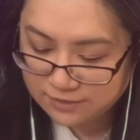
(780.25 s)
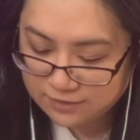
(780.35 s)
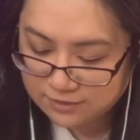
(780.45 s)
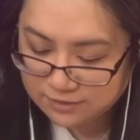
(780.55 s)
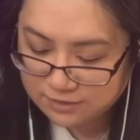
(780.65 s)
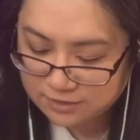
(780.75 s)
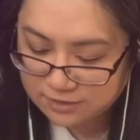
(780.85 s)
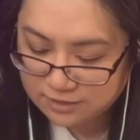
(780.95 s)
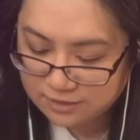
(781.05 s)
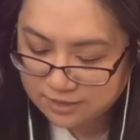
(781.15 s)
is
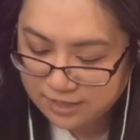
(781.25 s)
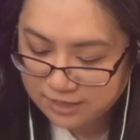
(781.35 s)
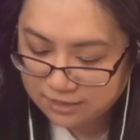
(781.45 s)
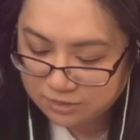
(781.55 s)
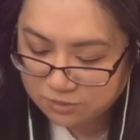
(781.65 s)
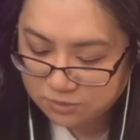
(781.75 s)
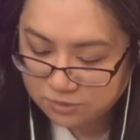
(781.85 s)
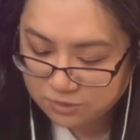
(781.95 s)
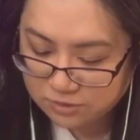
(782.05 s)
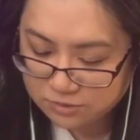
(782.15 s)
at the
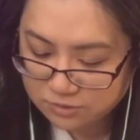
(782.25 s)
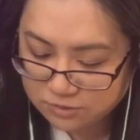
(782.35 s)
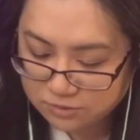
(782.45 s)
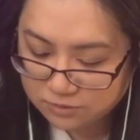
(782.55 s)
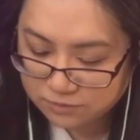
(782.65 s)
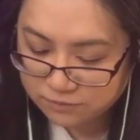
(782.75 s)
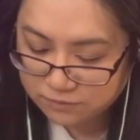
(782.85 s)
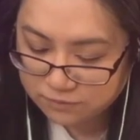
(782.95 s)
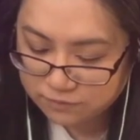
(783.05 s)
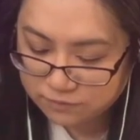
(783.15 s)
horizontal
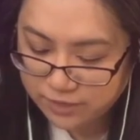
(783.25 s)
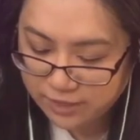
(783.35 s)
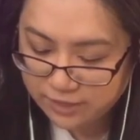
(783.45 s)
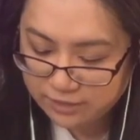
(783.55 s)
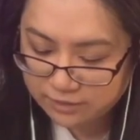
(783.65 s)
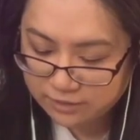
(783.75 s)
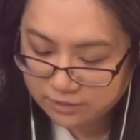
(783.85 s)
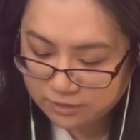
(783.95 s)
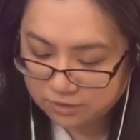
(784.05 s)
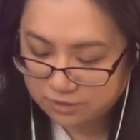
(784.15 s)
right here,
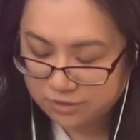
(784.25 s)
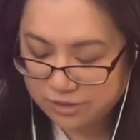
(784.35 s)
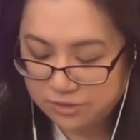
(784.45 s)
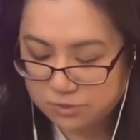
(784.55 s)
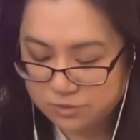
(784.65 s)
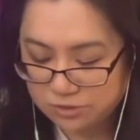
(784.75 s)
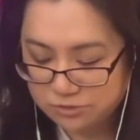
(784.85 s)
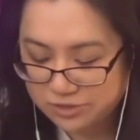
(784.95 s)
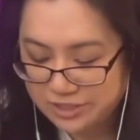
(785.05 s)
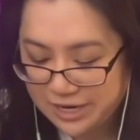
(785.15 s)
or not the horizontal,
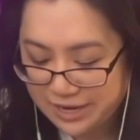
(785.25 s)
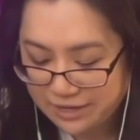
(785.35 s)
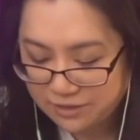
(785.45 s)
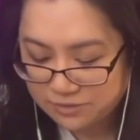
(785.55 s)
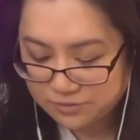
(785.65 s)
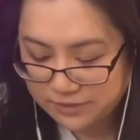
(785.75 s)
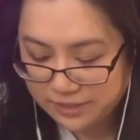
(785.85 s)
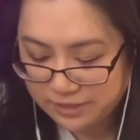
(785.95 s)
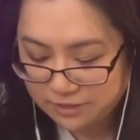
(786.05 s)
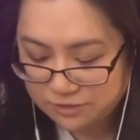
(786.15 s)
the diagonal right
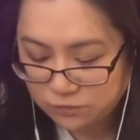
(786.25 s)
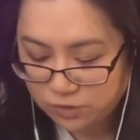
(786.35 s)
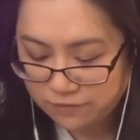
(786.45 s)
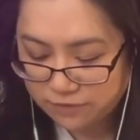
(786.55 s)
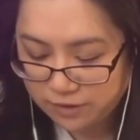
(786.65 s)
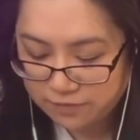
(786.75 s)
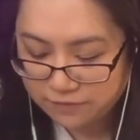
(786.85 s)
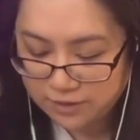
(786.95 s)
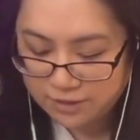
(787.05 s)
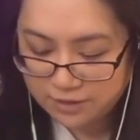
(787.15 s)
here is 45.
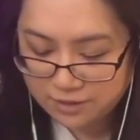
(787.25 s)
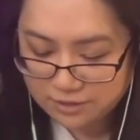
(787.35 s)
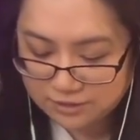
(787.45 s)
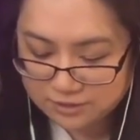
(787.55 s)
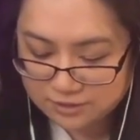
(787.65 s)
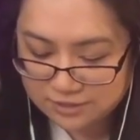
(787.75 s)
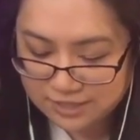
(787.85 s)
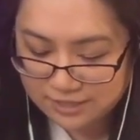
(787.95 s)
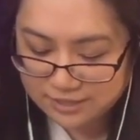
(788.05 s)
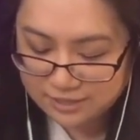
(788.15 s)
This is
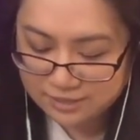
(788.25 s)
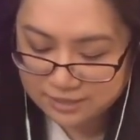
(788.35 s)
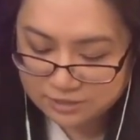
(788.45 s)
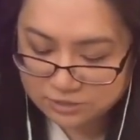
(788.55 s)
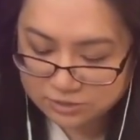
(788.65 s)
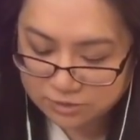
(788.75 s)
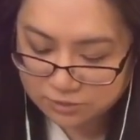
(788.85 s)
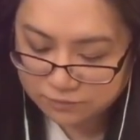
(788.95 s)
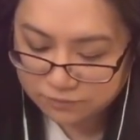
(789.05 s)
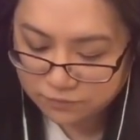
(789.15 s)
90, so
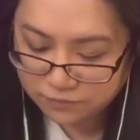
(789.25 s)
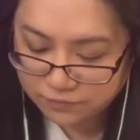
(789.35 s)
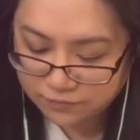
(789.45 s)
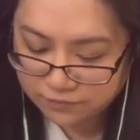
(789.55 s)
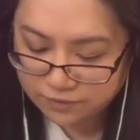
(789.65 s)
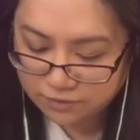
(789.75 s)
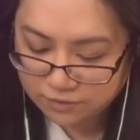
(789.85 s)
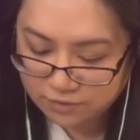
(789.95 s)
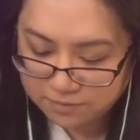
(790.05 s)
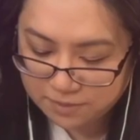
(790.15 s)

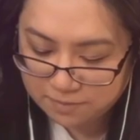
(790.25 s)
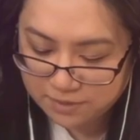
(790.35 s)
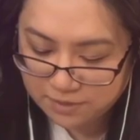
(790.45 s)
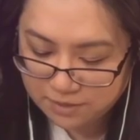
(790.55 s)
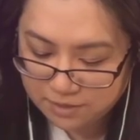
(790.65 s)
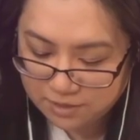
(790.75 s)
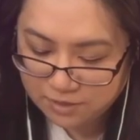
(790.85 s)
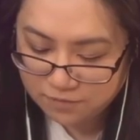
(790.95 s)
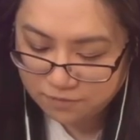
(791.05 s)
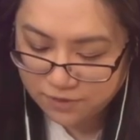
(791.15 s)
53 might be
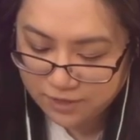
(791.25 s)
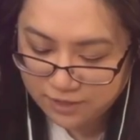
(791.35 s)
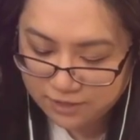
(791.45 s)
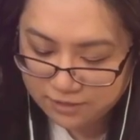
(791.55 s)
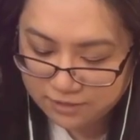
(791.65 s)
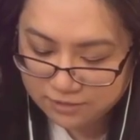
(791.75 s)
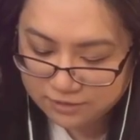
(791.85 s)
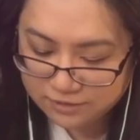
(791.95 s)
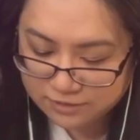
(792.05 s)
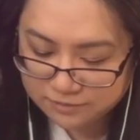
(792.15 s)
right here or so.